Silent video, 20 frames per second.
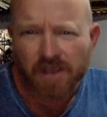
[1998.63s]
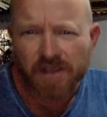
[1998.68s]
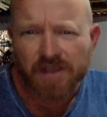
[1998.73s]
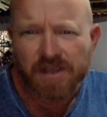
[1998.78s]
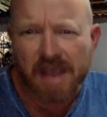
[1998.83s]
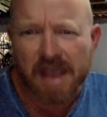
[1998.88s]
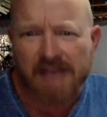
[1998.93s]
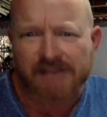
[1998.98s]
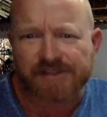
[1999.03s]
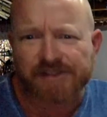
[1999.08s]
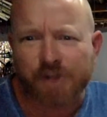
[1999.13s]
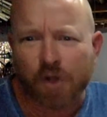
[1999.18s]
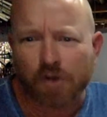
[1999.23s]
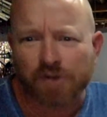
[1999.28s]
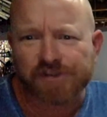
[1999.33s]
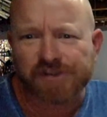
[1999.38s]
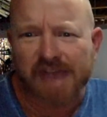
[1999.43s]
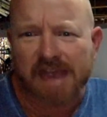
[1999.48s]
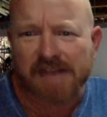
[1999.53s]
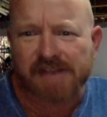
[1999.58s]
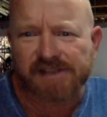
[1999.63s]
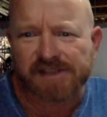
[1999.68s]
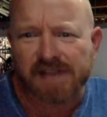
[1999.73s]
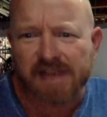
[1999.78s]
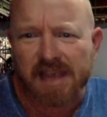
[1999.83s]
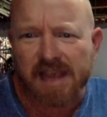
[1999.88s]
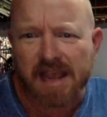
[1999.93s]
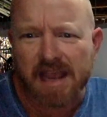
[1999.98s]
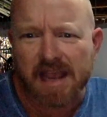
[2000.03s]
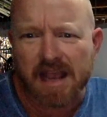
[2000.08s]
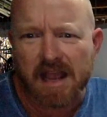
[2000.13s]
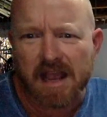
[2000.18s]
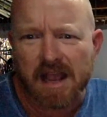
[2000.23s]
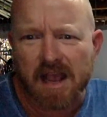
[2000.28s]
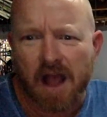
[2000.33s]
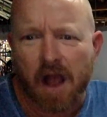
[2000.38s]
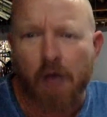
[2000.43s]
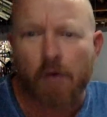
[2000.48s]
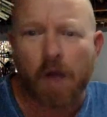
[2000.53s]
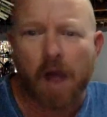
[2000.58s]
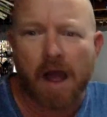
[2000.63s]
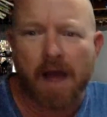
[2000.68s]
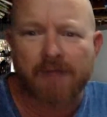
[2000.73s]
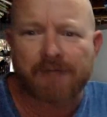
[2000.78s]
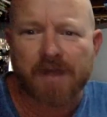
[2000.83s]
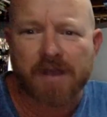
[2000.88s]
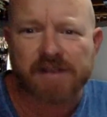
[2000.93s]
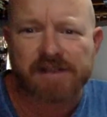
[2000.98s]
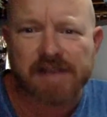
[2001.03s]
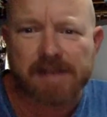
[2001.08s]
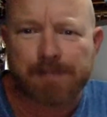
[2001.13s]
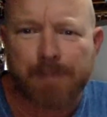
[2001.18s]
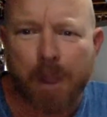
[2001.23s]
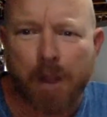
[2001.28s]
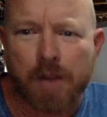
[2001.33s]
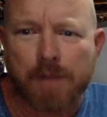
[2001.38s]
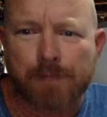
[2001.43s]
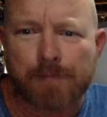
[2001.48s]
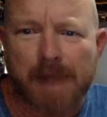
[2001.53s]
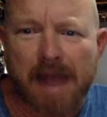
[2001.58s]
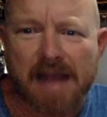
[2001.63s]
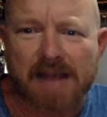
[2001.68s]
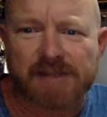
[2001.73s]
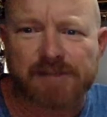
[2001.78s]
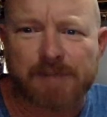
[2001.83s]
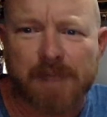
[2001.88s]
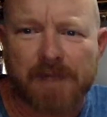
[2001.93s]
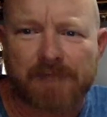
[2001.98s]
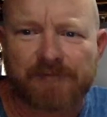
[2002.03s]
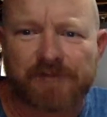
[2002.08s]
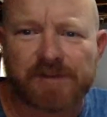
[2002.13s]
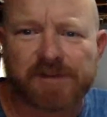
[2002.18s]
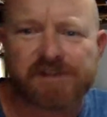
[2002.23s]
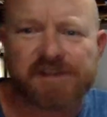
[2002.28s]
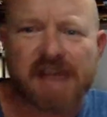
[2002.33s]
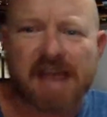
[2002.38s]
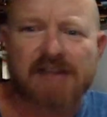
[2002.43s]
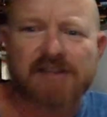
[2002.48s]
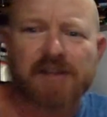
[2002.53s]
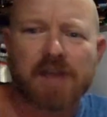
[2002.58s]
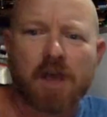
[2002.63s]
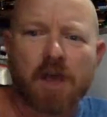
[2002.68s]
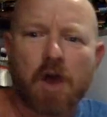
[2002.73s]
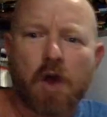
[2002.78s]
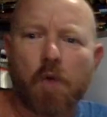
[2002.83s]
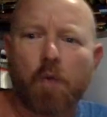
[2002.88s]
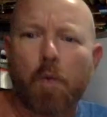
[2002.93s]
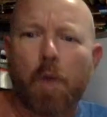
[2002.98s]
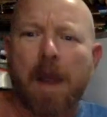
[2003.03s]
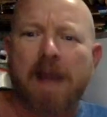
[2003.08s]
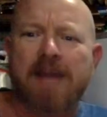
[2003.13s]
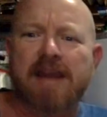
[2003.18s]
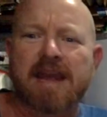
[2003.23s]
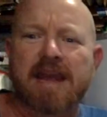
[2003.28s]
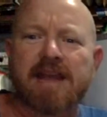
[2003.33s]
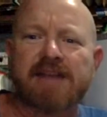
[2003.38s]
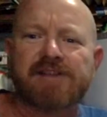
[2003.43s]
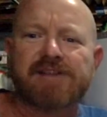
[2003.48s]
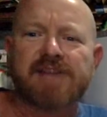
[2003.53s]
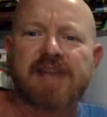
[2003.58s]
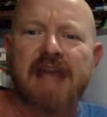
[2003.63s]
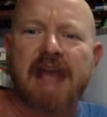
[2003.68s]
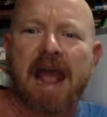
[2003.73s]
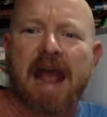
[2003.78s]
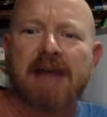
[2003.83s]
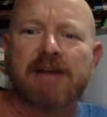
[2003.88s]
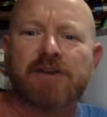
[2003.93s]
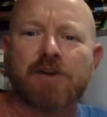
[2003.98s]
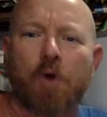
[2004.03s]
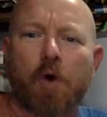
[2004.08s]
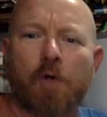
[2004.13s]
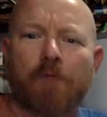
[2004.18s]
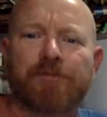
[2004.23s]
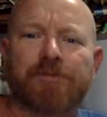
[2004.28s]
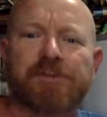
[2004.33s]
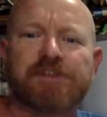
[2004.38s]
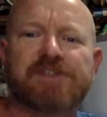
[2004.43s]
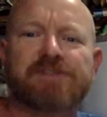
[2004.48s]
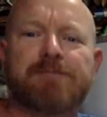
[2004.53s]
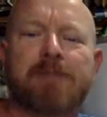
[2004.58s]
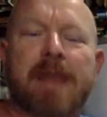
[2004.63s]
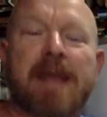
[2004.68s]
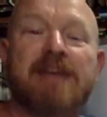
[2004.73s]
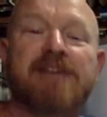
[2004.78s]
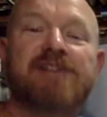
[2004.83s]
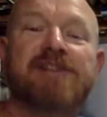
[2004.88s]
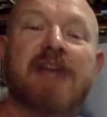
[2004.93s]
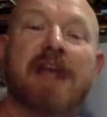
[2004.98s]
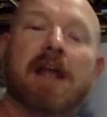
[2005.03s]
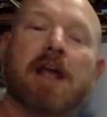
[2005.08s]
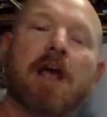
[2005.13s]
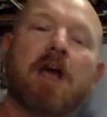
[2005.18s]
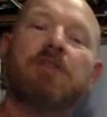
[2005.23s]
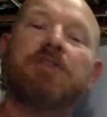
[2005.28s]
yeah, Scott says, firstly, Boating Blacksmith says, when is the end of the speed stick?